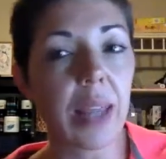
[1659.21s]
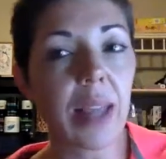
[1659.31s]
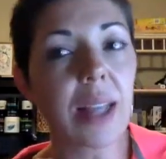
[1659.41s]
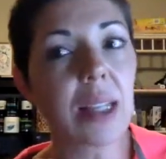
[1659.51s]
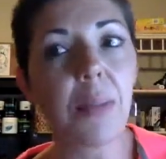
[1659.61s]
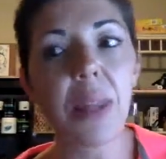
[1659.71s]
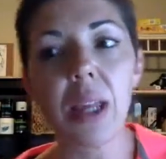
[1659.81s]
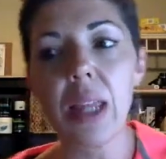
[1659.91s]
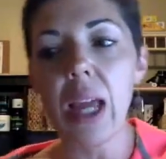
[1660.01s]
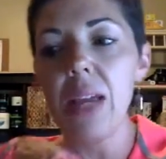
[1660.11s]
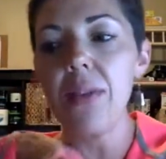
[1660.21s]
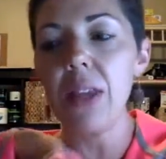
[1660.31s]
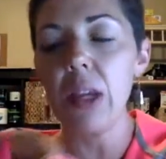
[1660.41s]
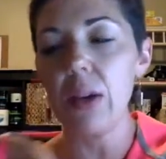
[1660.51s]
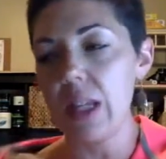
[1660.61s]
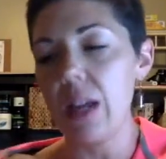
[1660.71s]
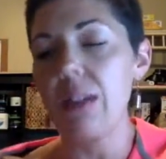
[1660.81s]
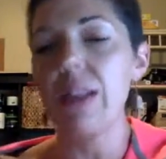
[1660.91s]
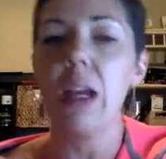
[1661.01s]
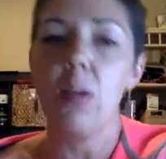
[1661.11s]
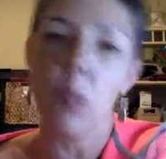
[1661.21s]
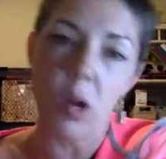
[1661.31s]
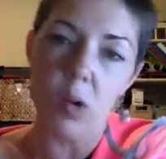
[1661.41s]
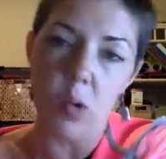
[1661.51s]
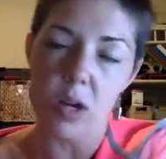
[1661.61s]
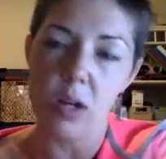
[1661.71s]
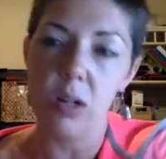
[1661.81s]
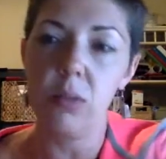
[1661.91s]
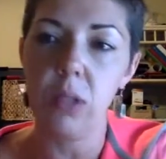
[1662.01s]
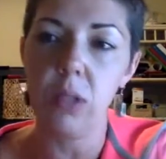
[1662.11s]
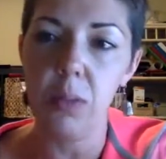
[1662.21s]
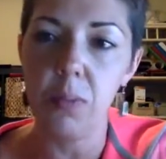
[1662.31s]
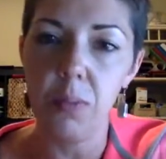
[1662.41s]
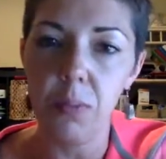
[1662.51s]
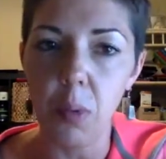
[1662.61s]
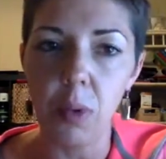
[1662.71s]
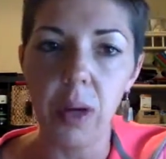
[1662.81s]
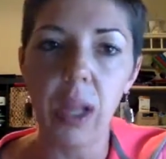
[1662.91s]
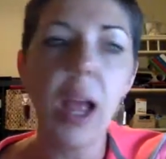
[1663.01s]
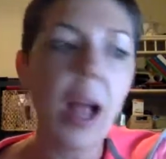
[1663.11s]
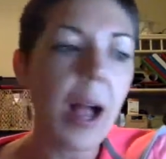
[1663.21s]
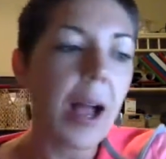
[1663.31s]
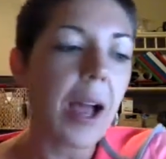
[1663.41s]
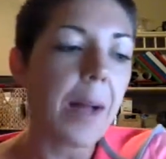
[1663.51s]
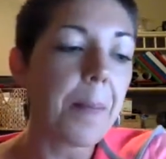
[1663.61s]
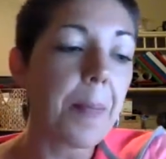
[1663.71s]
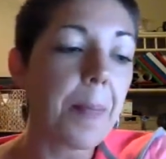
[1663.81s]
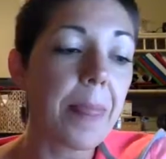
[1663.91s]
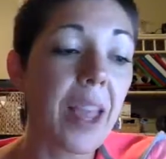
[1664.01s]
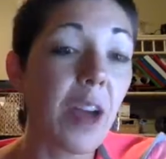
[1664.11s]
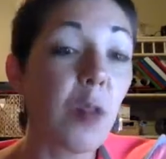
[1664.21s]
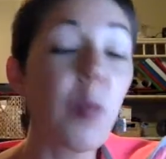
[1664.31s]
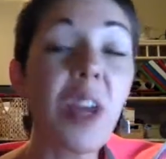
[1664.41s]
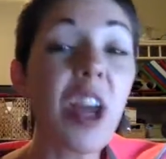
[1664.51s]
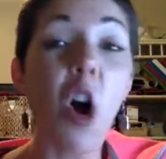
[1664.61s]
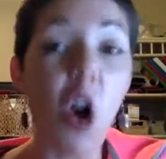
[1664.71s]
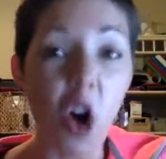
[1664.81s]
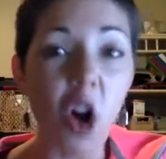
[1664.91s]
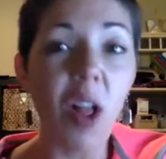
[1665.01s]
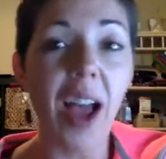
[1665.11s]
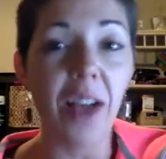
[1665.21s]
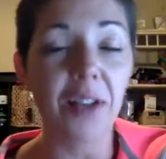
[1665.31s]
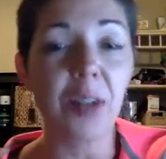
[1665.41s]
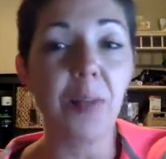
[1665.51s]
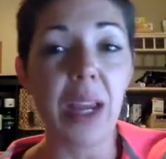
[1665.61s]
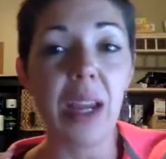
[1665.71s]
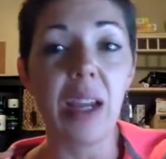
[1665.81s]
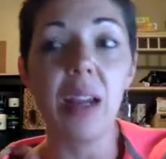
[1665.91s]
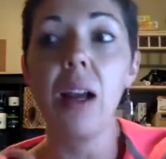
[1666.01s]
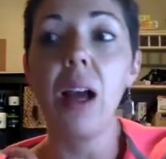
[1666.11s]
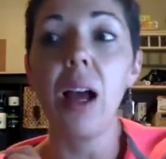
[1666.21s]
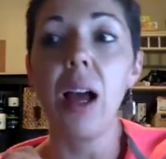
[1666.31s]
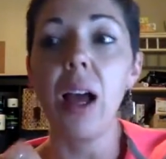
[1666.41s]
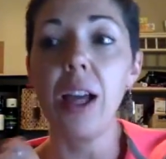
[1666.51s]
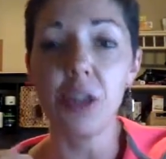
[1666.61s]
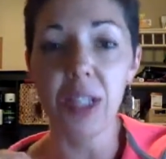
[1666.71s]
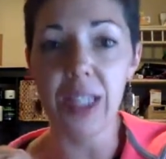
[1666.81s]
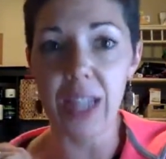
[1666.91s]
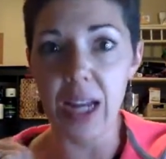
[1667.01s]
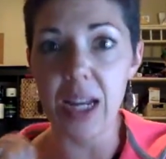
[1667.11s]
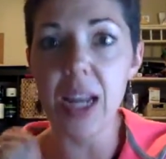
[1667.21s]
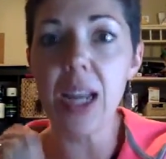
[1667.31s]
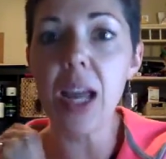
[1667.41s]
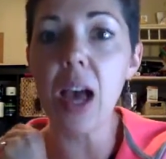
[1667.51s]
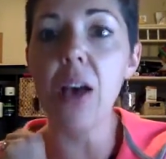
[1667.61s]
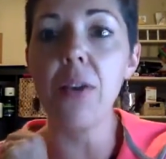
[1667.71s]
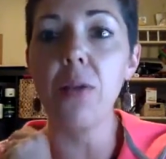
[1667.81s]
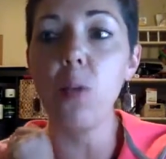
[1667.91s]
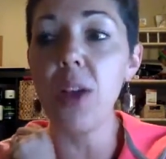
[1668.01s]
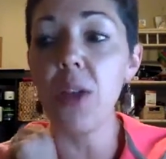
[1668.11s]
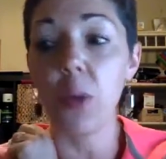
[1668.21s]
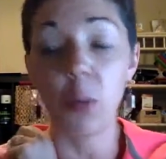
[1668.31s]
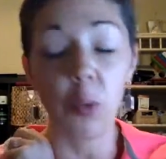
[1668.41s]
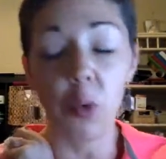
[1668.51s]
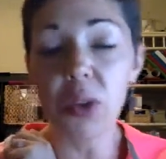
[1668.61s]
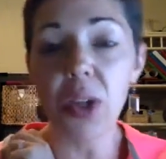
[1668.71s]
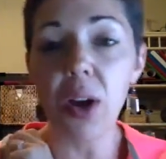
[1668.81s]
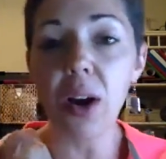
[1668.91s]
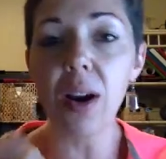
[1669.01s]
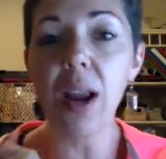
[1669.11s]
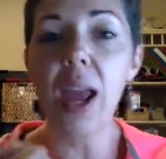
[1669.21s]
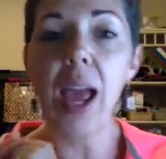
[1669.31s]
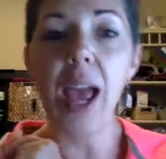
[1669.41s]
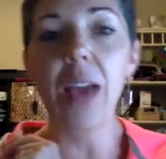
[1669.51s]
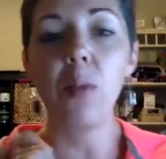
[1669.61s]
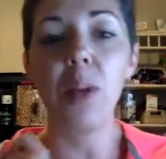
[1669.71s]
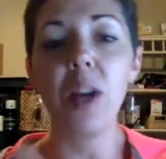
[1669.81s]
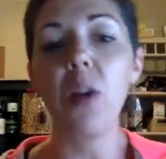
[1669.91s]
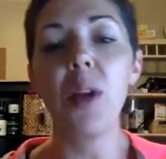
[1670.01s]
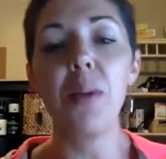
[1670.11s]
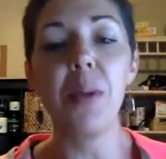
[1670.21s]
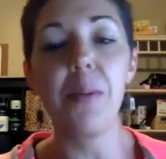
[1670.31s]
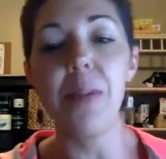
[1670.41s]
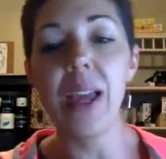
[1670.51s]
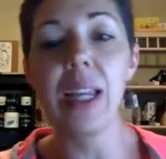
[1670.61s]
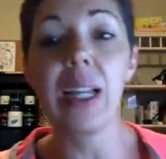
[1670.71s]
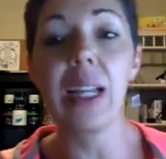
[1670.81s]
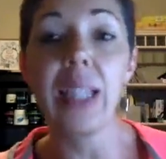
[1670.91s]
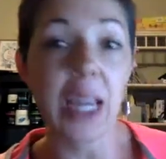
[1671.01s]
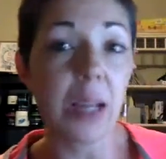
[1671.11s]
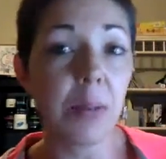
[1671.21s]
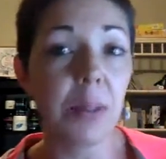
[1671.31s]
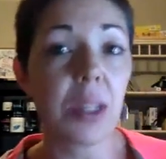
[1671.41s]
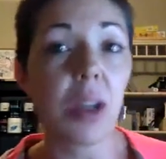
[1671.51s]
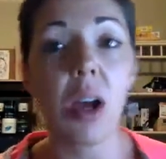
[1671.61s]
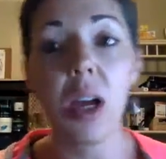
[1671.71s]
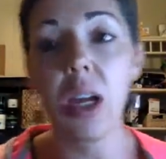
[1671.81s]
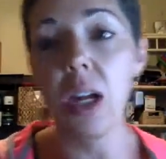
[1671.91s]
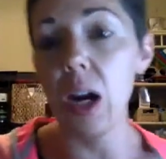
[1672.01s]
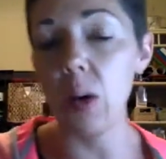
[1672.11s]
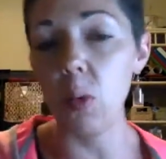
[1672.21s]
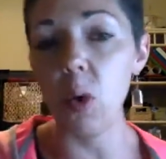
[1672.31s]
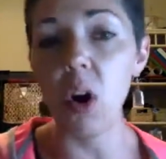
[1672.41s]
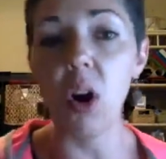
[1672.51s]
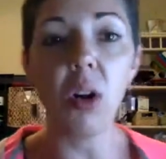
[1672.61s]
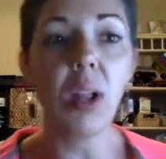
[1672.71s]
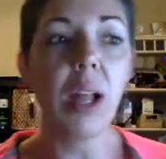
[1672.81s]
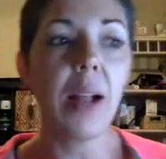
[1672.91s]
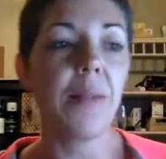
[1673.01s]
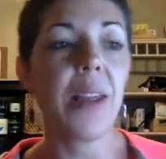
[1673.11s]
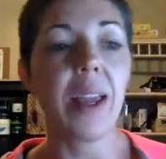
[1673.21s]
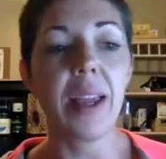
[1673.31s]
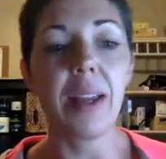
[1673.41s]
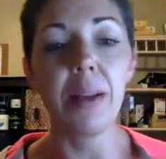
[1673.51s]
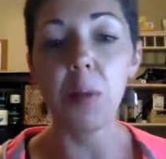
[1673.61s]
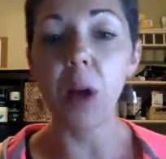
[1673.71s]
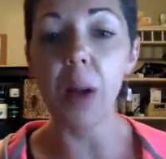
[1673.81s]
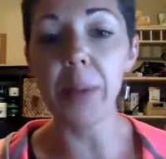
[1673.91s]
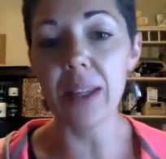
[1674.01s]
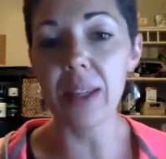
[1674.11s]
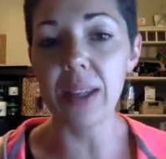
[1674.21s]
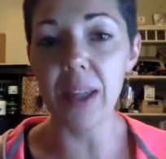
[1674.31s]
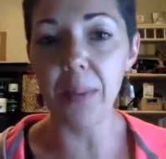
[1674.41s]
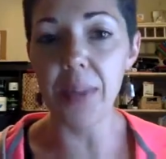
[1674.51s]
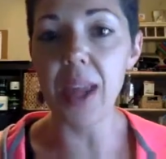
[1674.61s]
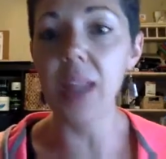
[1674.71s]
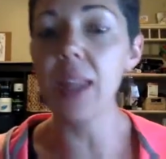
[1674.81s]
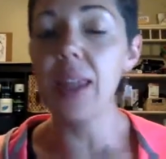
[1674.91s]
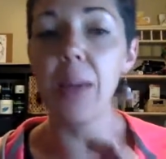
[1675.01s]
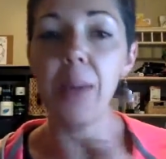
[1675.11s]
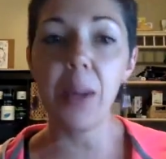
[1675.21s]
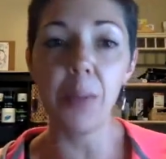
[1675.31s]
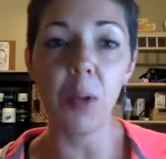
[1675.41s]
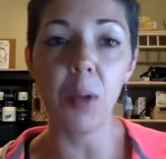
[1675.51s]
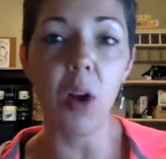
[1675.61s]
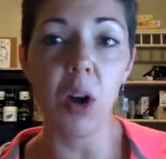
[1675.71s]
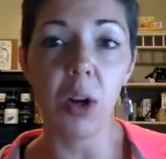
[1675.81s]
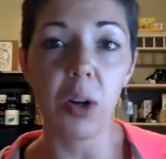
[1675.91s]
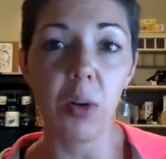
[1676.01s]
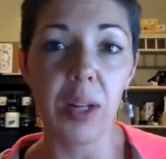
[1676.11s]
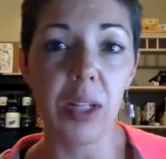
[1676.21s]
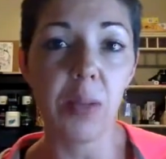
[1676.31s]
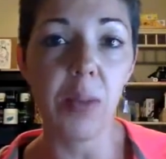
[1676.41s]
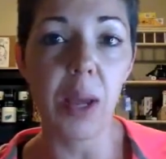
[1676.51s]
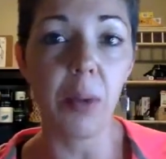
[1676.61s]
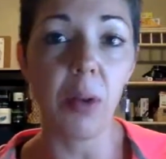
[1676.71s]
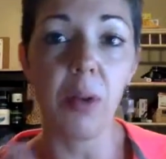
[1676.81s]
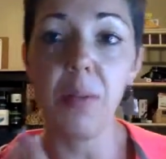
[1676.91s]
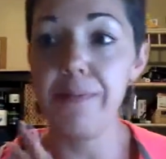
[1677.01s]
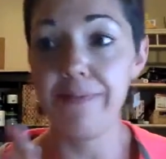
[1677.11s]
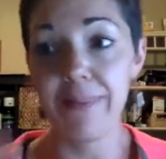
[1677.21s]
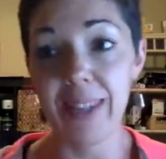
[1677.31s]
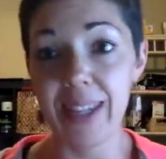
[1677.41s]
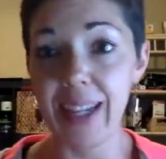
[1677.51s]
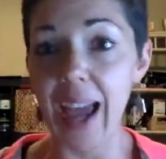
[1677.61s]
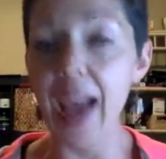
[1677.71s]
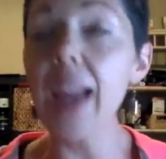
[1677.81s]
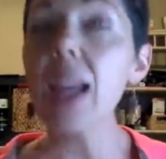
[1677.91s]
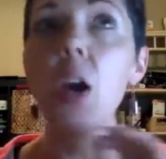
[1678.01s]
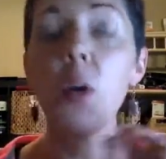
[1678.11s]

And that's something that, even though it sounds like really boring, we all have to be understanding of what the rules are, and we don't want to be making claims on our wall that promises something that people aren't going to be able to get.